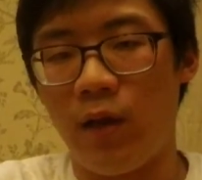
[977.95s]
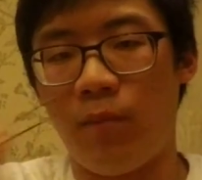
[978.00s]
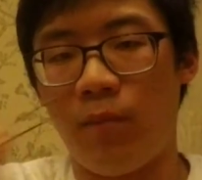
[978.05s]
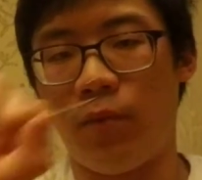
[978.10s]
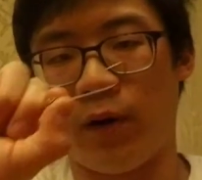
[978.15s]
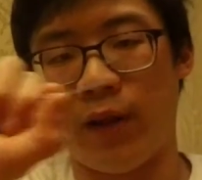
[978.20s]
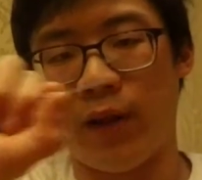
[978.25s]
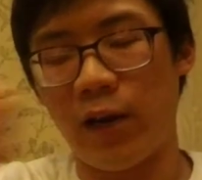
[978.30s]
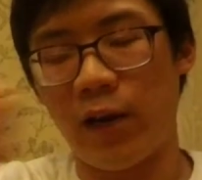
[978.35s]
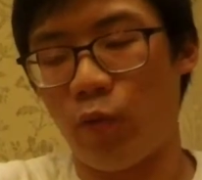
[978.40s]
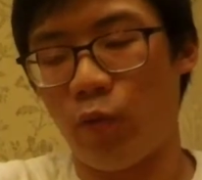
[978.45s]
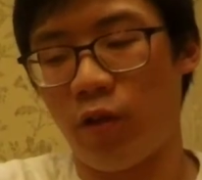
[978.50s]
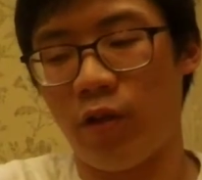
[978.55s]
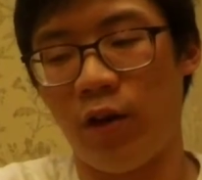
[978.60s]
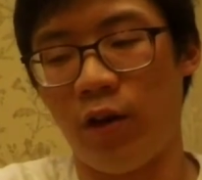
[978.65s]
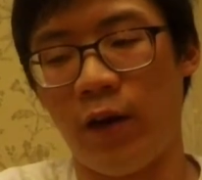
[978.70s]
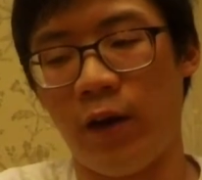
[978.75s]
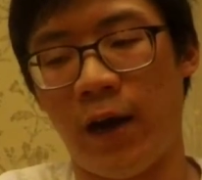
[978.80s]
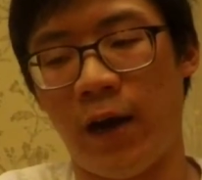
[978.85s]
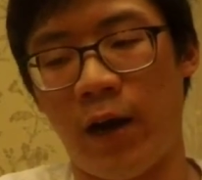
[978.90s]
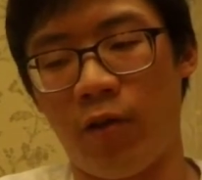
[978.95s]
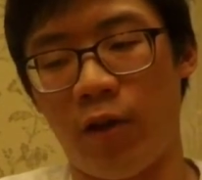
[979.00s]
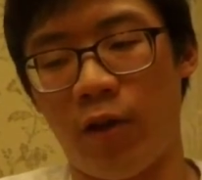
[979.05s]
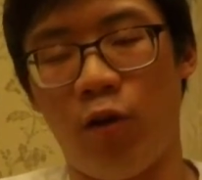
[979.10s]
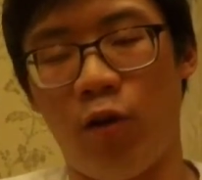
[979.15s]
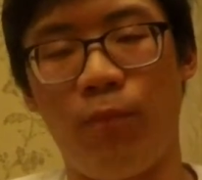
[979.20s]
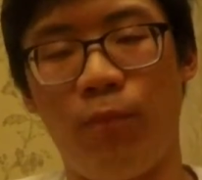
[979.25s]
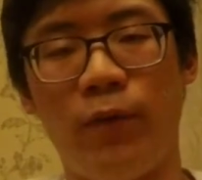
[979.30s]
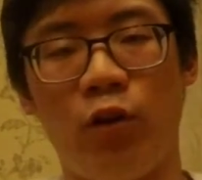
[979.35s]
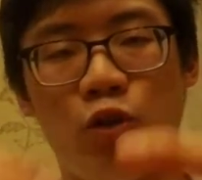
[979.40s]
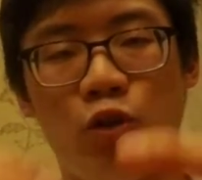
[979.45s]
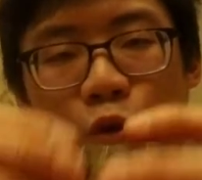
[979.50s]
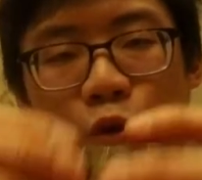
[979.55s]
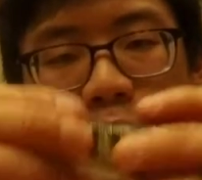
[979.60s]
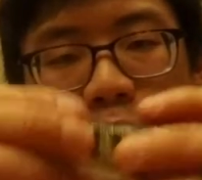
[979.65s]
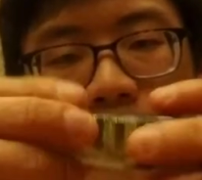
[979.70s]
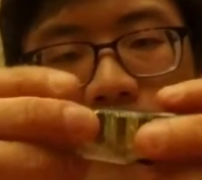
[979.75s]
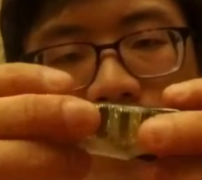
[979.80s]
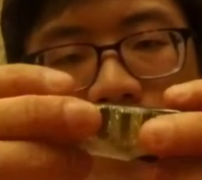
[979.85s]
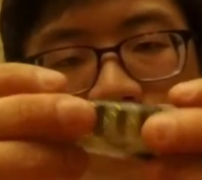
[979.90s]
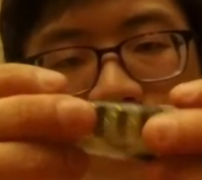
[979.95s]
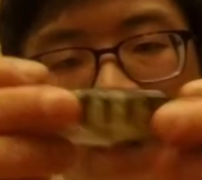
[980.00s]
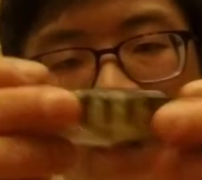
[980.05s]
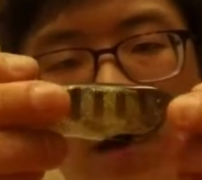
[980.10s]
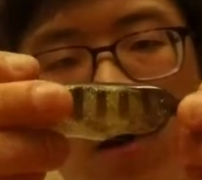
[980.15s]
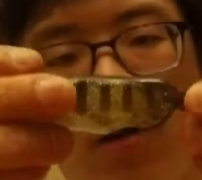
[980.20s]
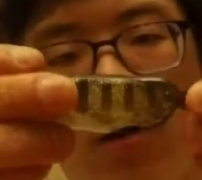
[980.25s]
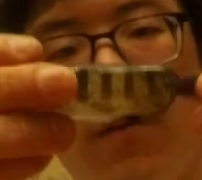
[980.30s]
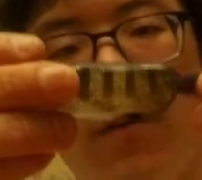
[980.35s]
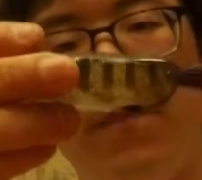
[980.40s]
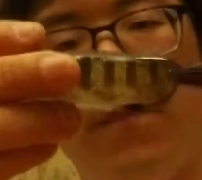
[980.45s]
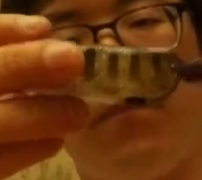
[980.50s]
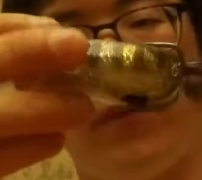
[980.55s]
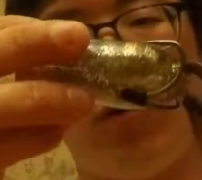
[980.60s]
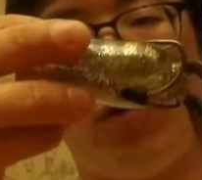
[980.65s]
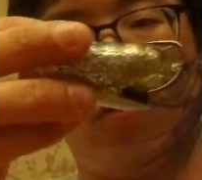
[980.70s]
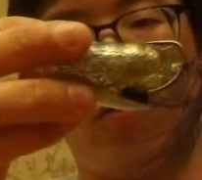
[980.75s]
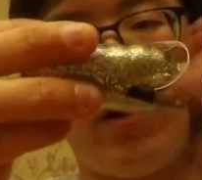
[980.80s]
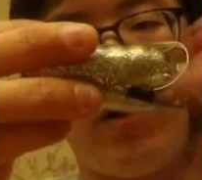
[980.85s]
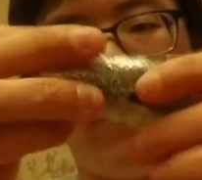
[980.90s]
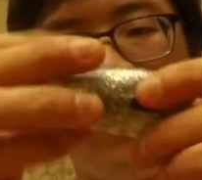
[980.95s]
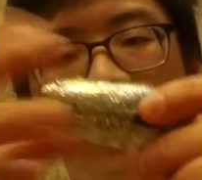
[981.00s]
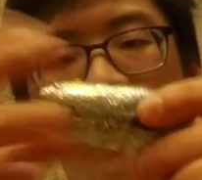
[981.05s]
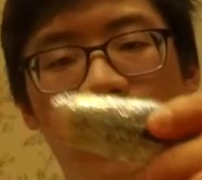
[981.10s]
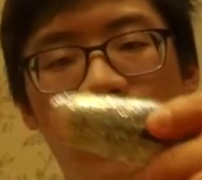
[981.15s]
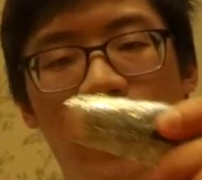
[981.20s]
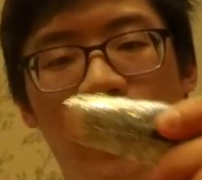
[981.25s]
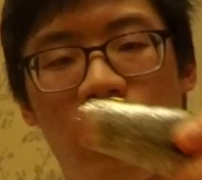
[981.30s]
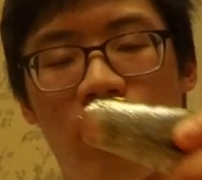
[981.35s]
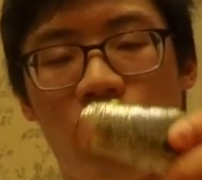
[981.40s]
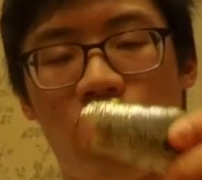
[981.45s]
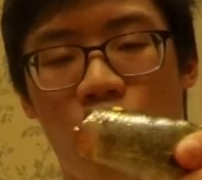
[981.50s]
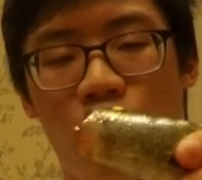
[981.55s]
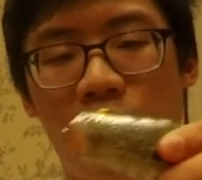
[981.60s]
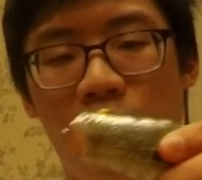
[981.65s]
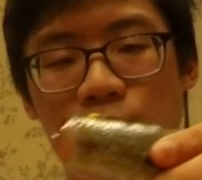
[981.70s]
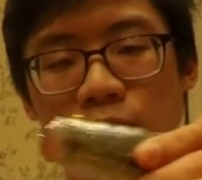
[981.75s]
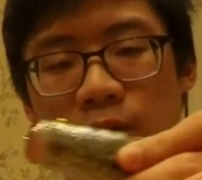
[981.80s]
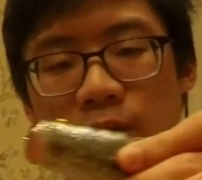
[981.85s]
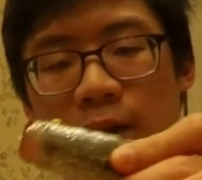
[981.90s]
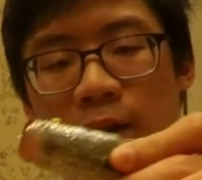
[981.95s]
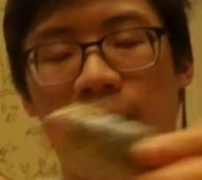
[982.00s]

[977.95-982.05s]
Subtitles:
But like I said, you guys, I hope you enjoyed this video. It was definitely a nice description.